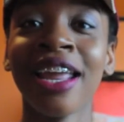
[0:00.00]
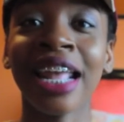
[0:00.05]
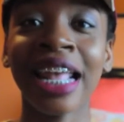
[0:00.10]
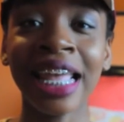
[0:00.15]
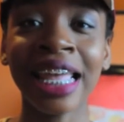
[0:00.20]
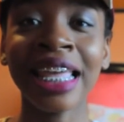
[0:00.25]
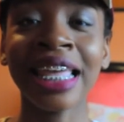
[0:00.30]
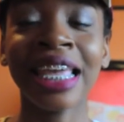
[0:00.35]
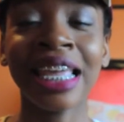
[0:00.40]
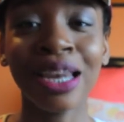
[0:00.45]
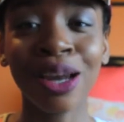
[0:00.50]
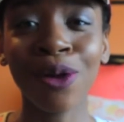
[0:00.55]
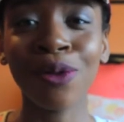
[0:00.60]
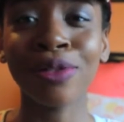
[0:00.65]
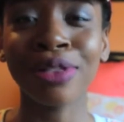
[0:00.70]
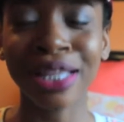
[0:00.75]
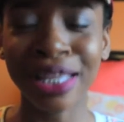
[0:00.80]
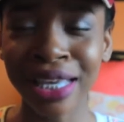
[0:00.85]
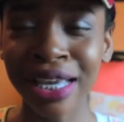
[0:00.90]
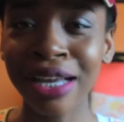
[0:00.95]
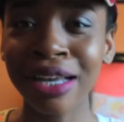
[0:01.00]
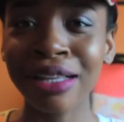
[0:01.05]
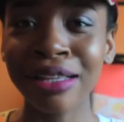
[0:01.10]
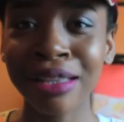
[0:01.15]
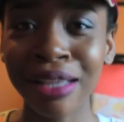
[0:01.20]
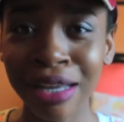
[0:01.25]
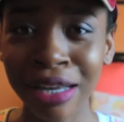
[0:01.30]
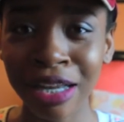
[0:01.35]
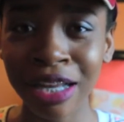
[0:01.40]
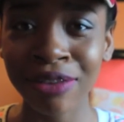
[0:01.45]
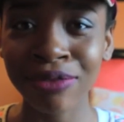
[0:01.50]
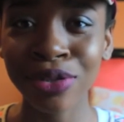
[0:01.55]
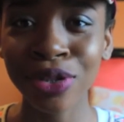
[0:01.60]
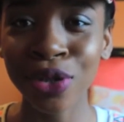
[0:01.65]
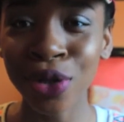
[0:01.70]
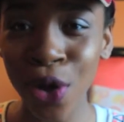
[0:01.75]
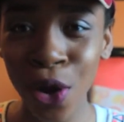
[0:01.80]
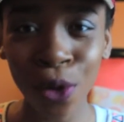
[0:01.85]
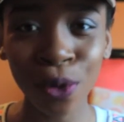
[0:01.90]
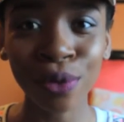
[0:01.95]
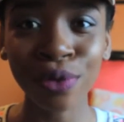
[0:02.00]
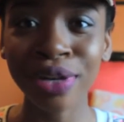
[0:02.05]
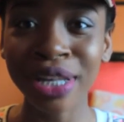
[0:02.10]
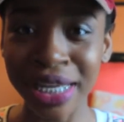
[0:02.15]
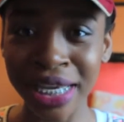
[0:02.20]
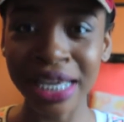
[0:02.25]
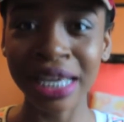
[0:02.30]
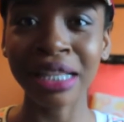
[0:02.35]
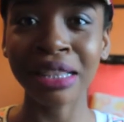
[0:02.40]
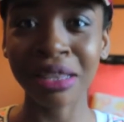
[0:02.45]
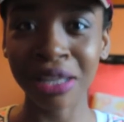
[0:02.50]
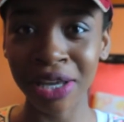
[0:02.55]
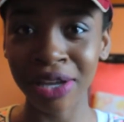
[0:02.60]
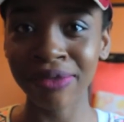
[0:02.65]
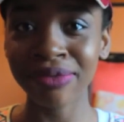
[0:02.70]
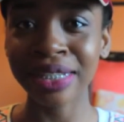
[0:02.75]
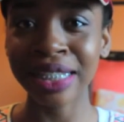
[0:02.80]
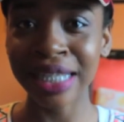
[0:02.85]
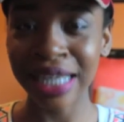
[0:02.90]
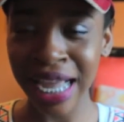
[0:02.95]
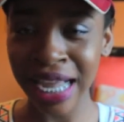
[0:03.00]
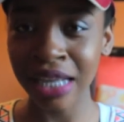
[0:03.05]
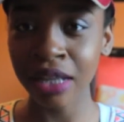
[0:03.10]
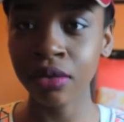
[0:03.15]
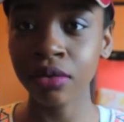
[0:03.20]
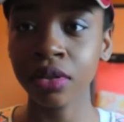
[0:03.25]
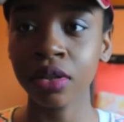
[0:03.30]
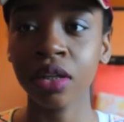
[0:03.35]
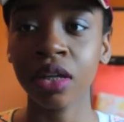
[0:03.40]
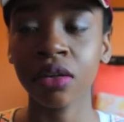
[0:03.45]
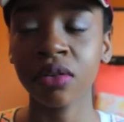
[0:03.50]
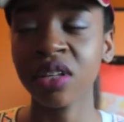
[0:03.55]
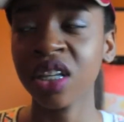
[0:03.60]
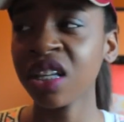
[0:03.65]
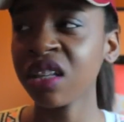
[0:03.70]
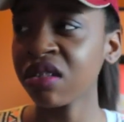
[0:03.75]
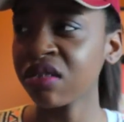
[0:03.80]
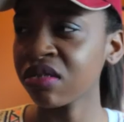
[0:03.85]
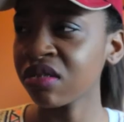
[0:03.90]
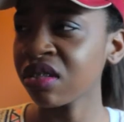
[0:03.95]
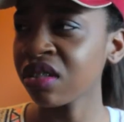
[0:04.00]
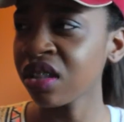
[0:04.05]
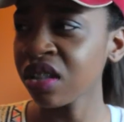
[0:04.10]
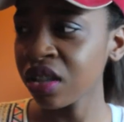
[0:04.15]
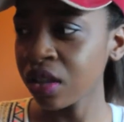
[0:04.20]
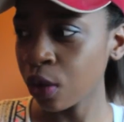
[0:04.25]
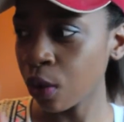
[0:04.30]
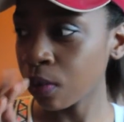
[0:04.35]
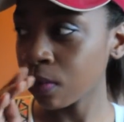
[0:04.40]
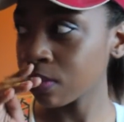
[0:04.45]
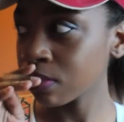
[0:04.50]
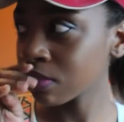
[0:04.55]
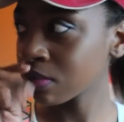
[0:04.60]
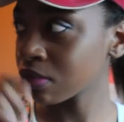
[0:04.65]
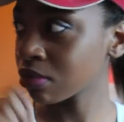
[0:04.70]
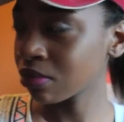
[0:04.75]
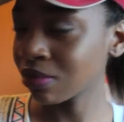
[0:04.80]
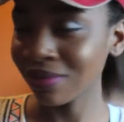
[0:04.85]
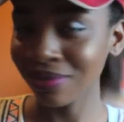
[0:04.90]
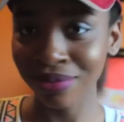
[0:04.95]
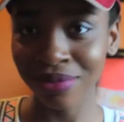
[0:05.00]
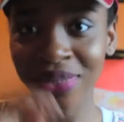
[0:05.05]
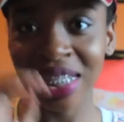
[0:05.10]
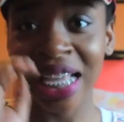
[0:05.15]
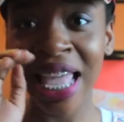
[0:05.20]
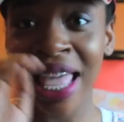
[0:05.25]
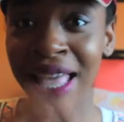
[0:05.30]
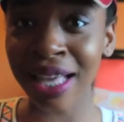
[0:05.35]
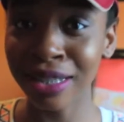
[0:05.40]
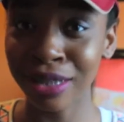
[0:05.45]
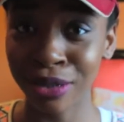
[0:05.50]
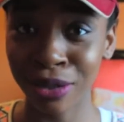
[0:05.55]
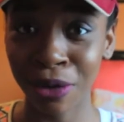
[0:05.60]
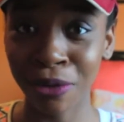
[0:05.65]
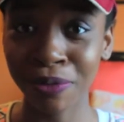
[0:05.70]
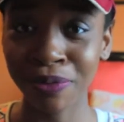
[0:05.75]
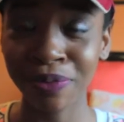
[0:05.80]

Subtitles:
ain't getting no Nia love. No Nia love tonight. No, hell, hex no.